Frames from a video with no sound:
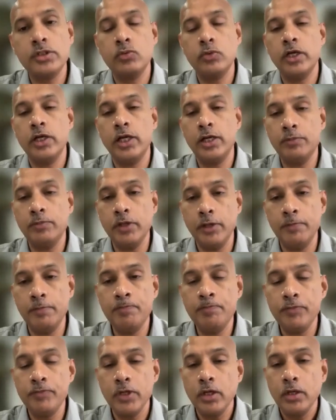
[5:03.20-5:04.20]
We help
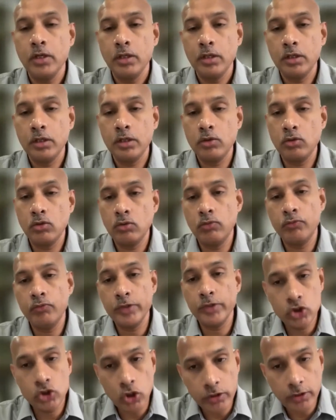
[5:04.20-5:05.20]
them
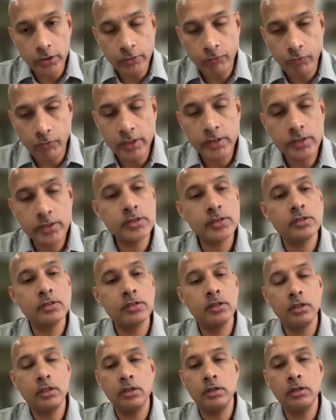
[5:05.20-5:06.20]
withdraw their funds,
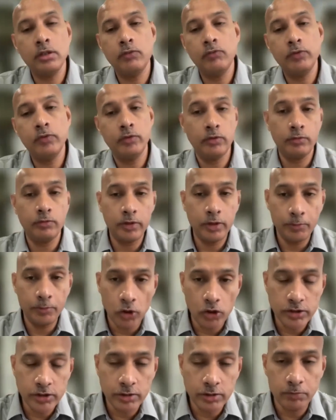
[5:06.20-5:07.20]

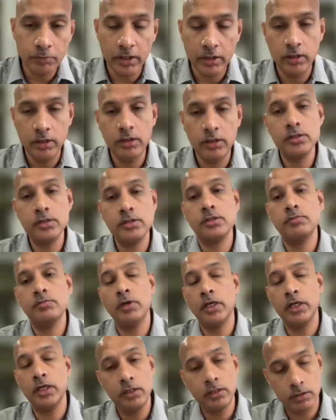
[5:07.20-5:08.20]
deposit monies,
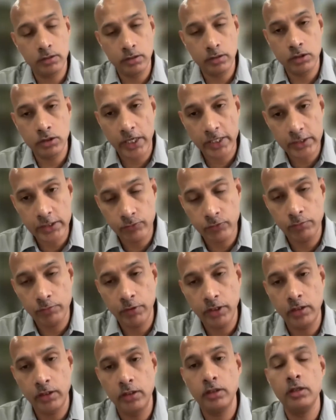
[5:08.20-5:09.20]
transfer
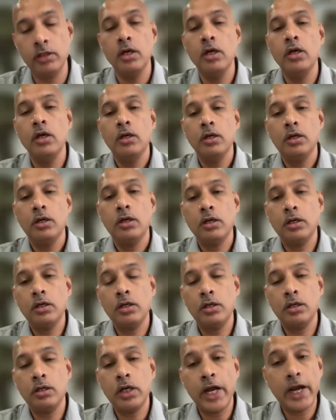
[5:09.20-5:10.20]
money,
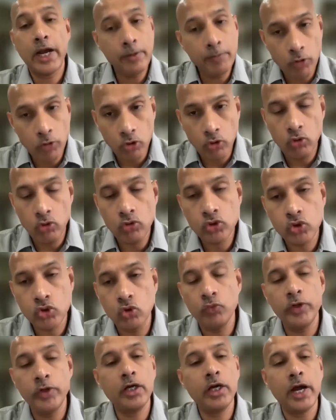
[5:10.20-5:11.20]
and borrow. So
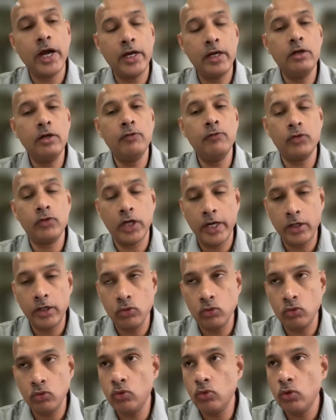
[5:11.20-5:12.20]
we kind of try
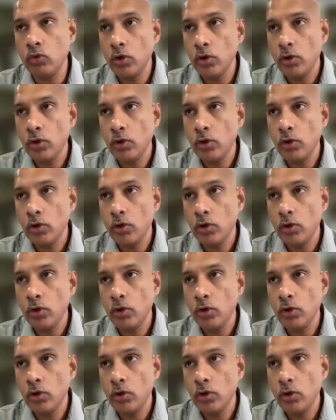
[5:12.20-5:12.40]
to